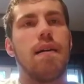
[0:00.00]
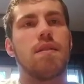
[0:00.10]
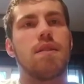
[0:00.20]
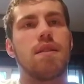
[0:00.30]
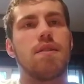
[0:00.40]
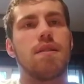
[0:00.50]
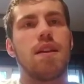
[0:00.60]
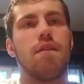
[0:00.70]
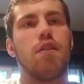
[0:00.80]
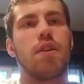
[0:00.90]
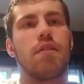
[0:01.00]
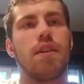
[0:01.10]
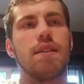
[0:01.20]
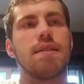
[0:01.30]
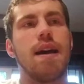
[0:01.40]
to see if you can
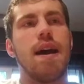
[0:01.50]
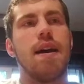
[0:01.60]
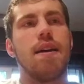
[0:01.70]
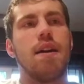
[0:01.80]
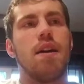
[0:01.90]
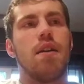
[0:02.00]
reset,